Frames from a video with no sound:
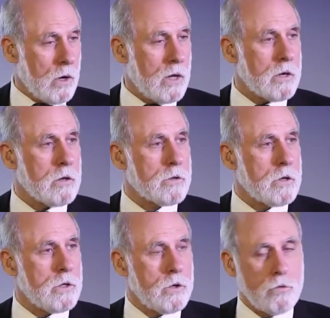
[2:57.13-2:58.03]

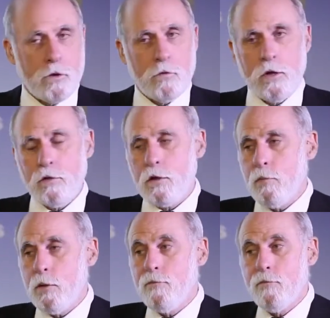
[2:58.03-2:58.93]
models and new theories
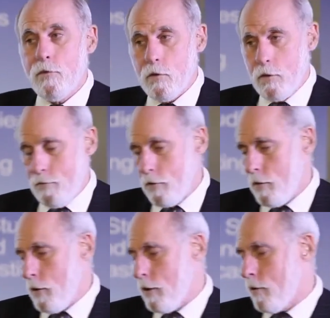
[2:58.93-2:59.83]
can be very,
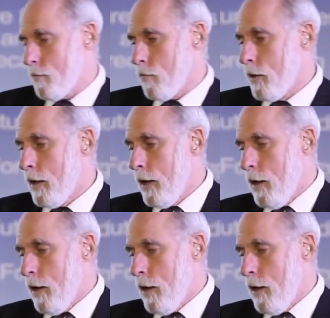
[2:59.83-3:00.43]
very powerful.